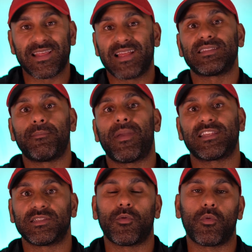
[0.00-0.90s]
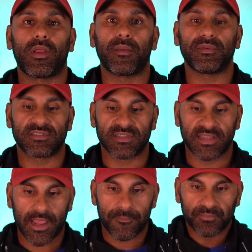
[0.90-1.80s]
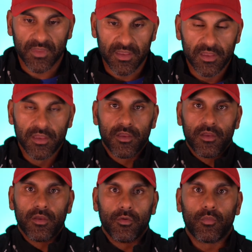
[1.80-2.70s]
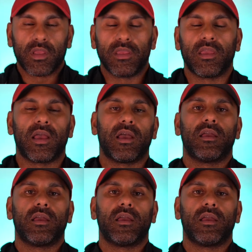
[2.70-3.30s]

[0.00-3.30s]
That's the maximum we're able to get. We